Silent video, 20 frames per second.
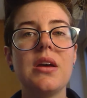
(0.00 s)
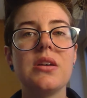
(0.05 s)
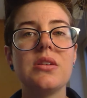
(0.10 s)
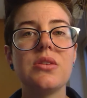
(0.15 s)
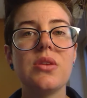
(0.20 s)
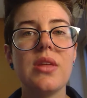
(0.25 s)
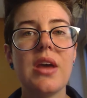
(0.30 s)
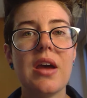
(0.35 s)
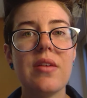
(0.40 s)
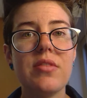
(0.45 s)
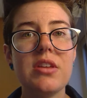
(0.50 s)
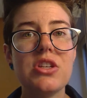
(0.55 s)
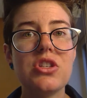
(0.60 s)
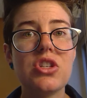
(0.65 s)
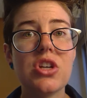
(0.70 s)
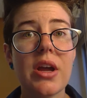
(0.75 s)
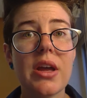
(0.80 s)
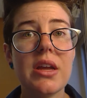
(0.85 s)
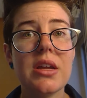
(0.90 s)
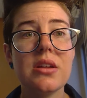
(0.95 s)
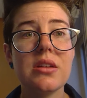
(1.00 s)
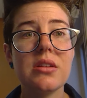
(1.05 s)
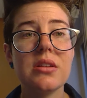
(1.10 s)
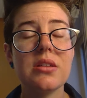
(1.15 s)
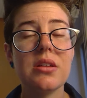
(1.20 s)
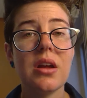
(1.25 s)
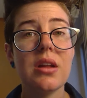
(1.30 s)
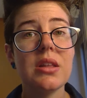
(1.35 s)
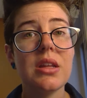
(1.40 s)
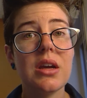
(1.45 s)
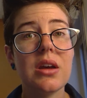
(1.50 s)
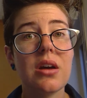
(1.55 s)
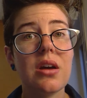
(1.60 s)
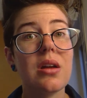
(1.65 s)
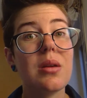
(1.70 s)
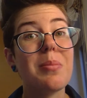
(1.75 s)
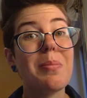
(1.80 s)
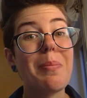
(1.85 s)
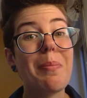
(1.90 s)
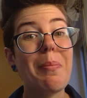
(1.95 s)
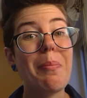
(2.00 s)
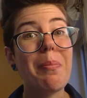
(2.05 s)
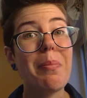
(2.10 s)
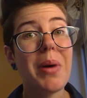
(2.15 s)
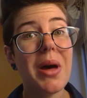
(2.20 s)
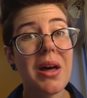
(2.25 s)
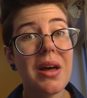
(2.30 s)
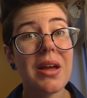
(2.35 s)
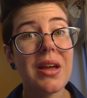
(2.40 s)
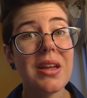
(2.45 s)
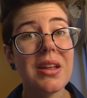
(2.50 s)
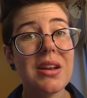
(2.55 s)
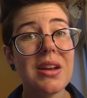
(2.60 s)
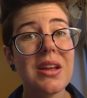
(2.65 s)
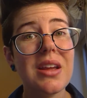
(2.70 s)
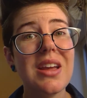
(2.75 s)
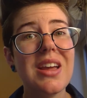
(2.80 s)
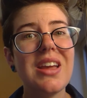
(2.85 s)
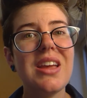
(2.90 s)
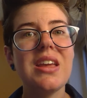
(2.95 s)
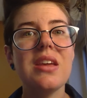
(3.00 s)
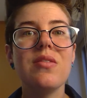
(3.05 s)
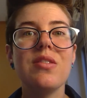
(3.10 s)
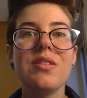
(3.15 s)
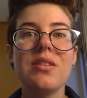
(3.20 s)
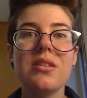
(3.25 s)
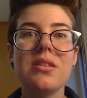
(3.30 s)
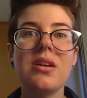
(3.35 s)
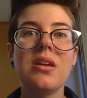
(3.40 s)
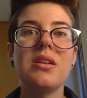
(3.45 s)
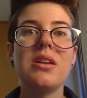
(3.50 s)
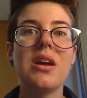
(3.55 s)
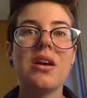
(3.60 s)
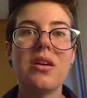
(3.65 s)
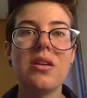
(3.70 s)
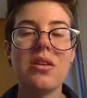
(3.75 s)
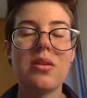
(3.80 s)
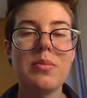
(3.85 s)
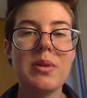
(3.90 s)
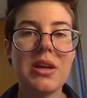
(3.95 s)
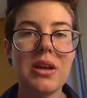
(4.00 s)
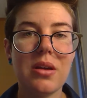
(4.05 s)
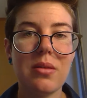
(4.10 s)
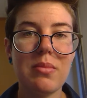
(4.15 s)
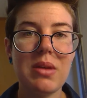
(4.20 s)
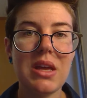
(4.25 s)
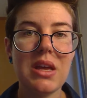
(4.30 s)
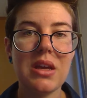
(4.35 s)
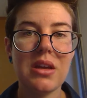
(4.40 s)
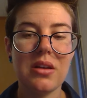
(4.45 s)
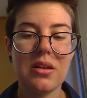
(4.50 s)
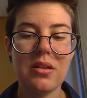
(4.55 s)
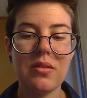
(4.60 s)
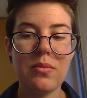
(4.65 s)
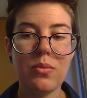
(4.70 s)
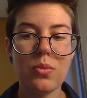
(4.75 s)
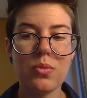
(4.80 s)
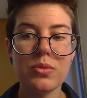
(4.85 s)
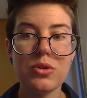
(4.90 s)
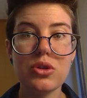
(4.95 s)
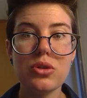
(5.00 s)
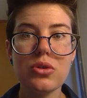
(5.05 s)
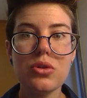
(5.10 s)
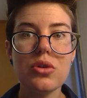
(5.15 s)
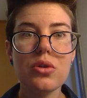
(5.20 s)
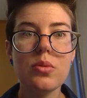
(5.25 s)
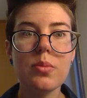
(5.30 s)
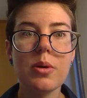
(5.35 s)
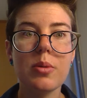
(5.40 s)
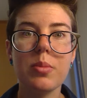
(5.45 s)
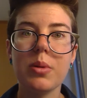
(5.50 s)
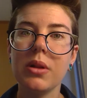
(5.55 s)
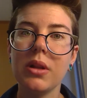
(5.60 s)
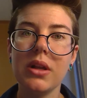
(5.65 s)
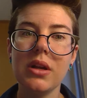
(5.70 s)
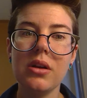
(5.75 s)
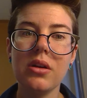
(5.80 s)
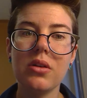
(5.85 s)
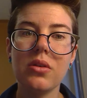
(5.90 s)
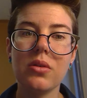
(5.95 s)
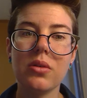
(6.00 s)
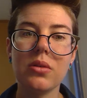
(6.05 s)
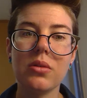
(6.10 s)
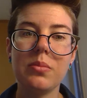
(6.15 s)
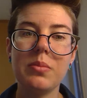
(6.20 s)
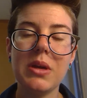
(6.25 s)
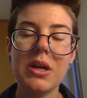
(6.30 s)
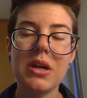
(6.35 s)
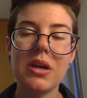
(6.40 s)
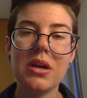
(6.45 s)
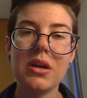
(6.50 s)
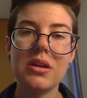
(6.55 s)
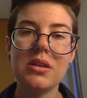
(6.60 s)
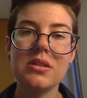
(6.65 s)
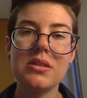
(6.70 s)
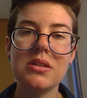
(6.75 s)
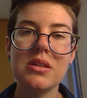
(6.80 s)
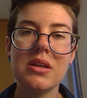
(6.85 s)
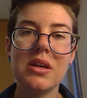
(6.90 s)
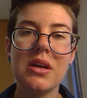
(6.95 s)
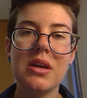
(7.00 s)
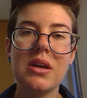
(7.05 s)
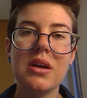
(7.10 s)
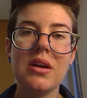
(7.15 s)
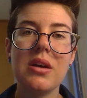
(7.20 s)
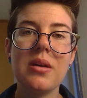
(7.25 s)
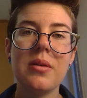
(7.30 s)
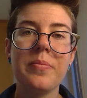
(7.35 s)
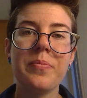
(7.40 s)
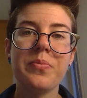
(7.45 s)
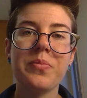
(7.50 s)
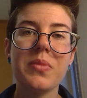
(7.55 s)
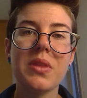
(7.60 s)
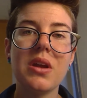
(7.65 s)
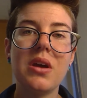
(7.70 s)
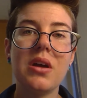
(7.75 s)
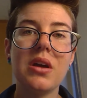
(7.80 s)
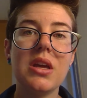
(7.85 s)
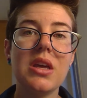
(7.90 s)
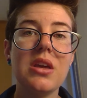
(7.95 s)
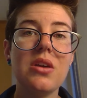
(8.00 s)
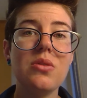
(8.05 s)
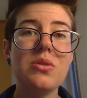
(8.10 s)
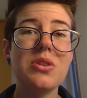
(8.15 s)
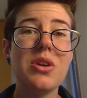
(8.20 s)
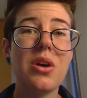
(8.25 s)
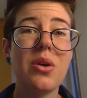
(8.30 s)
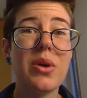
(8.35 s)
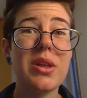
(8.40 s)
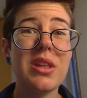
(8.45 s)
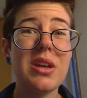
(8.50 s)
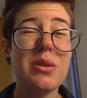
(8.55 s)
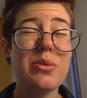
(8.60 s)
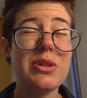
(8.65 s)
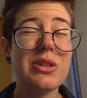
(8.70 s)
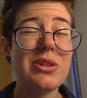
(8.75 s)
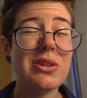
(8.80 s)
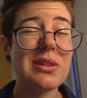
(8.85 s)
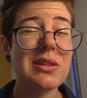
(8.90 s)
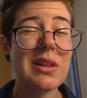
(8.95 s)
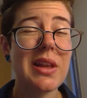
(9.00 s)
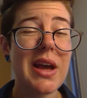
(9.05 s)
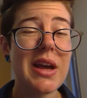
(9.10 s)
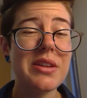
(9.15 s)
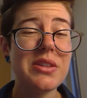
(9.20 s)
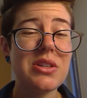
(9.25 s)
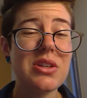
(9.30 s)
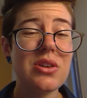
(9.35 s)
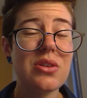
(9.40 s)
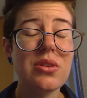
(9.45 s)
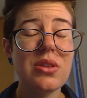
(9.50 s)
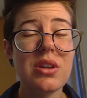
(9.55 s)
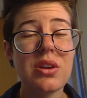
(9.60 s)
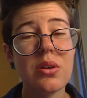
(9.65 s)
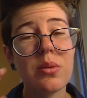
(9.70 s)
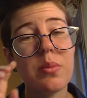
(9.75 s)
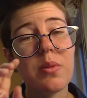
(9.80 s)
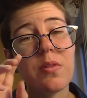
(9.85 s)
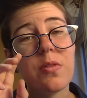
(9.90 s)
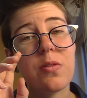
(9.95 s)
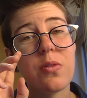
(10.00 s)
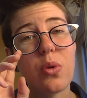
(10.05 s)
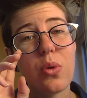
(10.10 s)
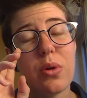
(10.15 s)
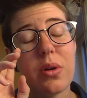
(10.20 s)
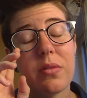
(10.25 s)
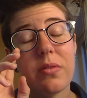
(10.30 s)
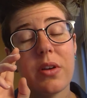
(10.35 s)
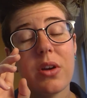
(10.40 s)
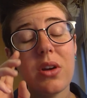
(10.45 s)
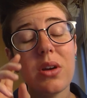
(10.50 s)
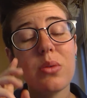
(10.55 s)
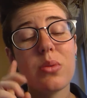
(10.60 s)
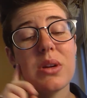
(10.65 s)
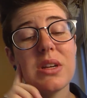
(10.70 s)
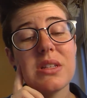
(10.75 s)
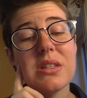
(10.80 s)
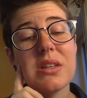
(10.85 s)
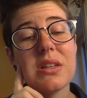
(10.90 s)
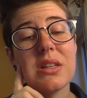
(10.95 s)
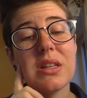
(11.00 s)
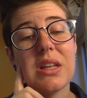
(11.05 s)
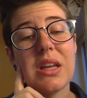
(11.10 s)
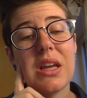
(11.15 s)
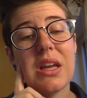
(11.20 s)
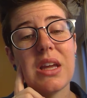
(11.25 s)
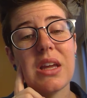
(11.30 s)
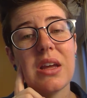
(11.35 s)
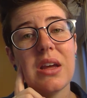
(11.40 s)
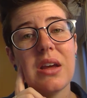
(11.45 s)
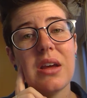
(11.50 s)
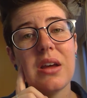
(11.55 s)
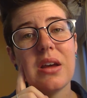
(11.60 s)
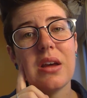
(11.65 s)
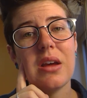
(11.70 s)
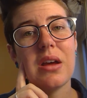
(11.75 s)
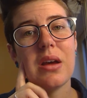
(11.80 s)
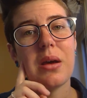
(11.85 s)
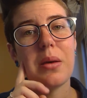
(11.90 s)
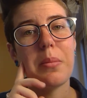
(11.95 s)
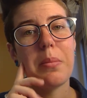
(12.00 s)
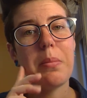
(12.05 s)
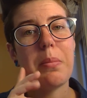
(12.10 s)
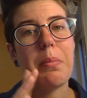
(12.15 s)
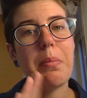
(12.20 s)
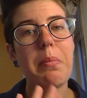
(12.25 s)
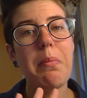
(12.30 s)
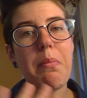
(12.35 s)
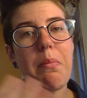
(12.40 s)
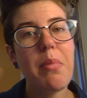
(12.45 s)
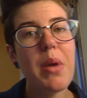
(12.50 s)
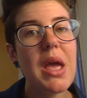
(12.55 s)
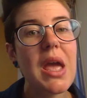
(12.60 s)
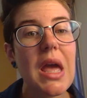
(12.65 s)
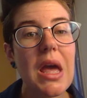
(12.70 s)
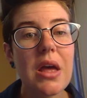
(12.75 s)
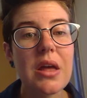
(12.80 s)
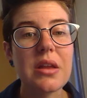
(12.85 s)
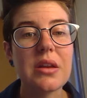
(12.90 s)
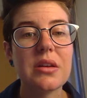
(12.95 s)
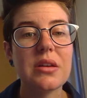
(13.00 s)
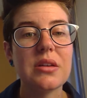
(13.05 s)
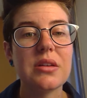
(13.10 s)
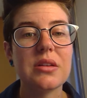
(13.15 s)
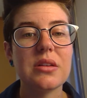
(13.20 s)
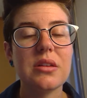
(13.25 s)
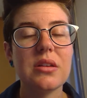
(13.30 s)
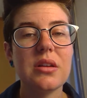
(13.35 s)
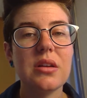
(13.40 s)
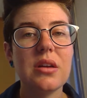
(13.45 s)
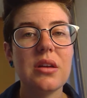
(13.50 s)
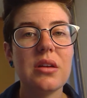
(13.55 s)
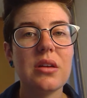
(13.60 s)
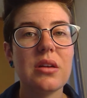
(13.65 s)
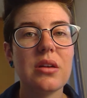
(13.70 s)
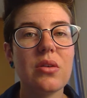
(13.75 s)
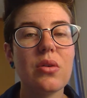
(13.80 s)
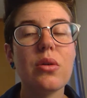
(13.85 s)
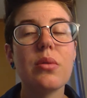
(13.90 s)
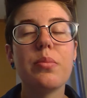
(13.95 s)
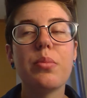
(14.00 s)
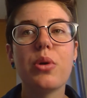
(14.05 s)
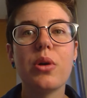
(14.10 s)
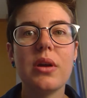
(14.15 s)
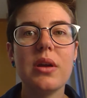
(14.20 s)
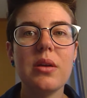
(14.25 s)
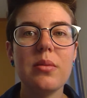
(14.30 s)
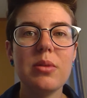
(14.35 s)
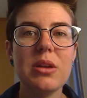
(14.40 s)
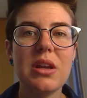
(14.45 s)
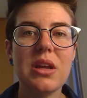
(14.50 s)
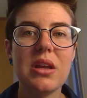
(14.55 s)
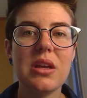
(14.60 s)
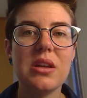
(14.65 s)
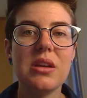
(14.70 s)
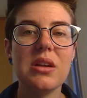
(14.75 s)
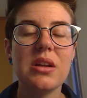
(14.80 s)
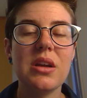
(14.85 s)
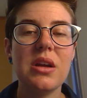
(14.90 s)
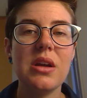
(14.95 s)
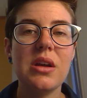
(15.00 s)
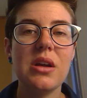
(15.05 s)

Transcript: so they have these giant Tatekan, but even the Tatekan are becoming super political because uh, Kyoto, I think it was just last year or the year before, very recently banned uh, or prohibited